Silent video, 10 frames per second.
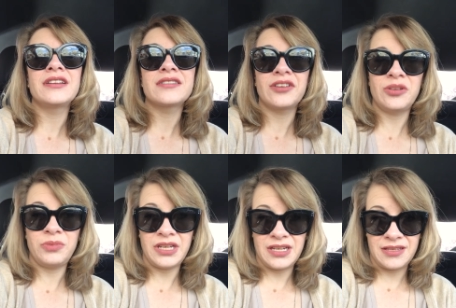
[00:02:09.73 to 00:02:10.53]
it's going to
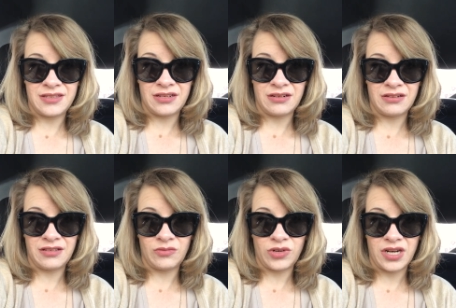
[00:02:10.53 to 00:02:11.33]
be easier
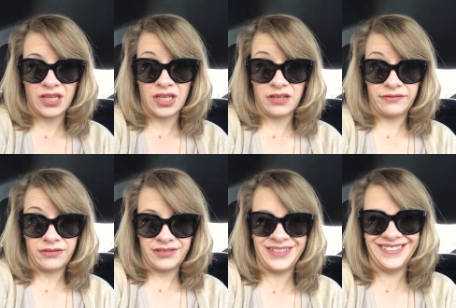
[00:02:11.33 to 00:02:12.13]
than where I live.